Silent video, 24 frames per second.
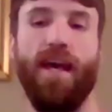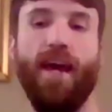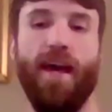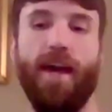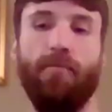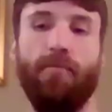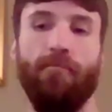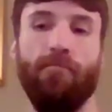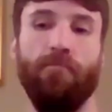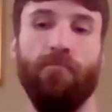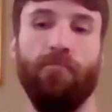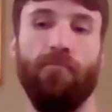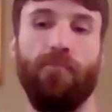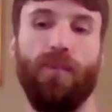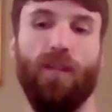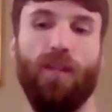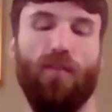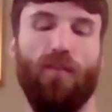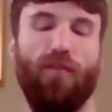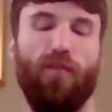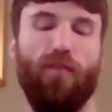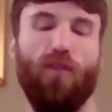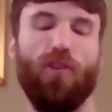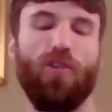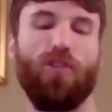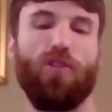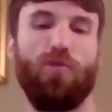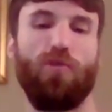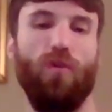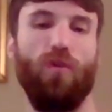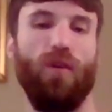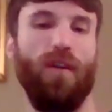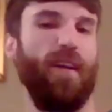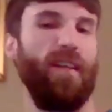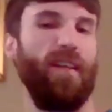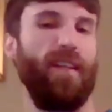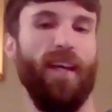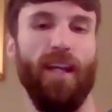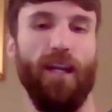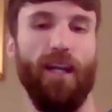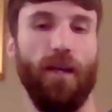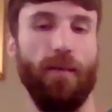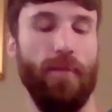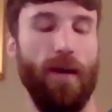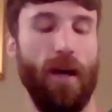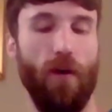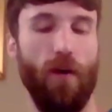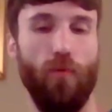um, the first one I
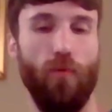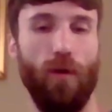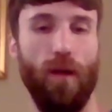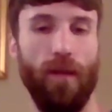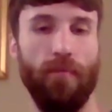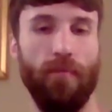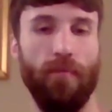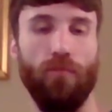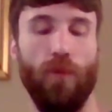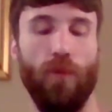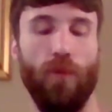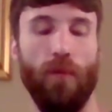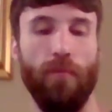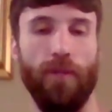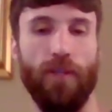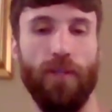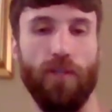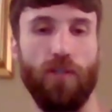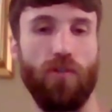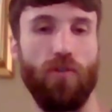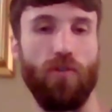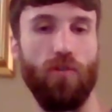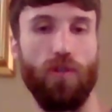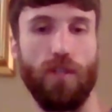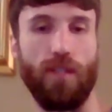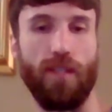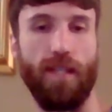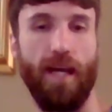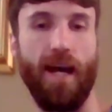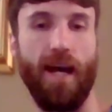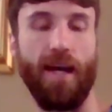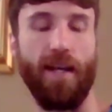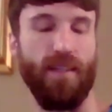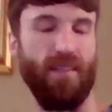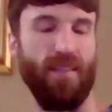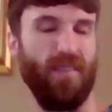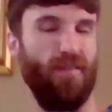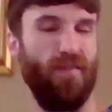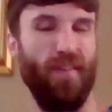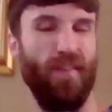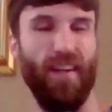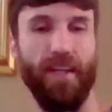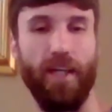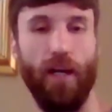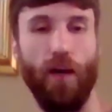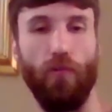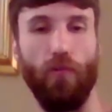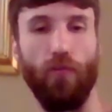think about when, when we discuss that is
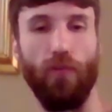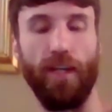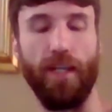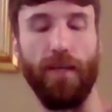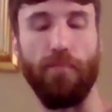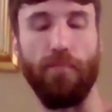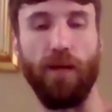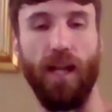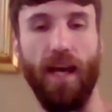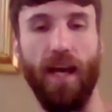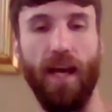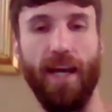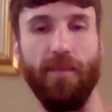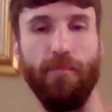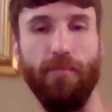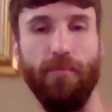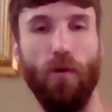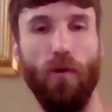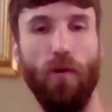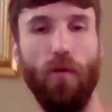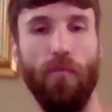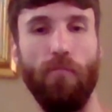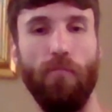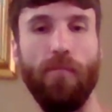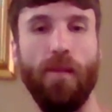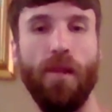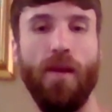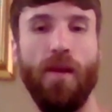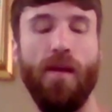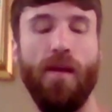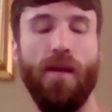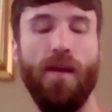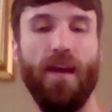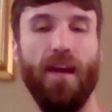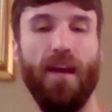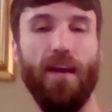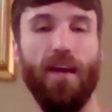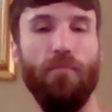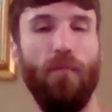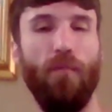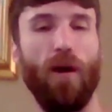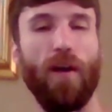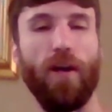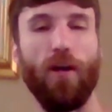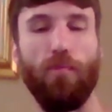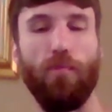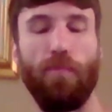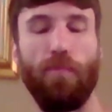video replay. But in
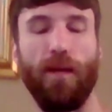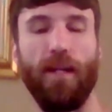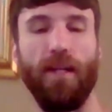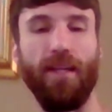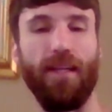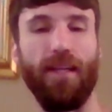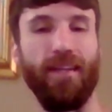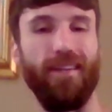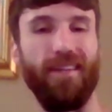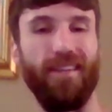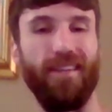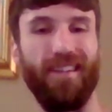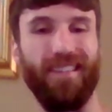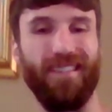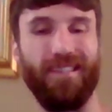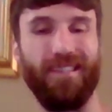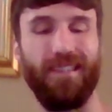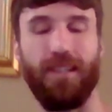my opinion,